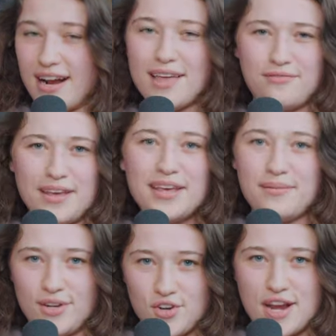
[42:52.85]
And I've
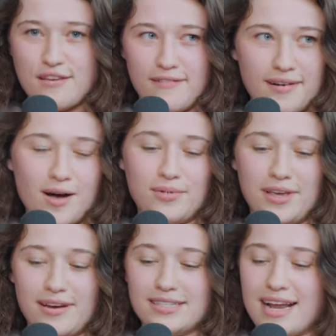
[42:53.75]
been training for a couple
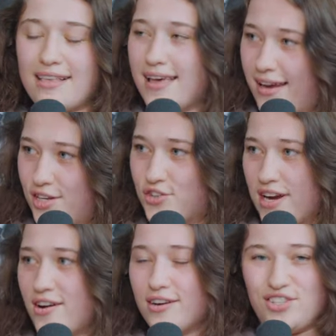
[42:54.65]
years, and I like to
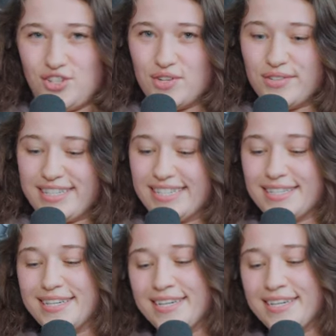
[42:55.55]
train hard. Sue knows this.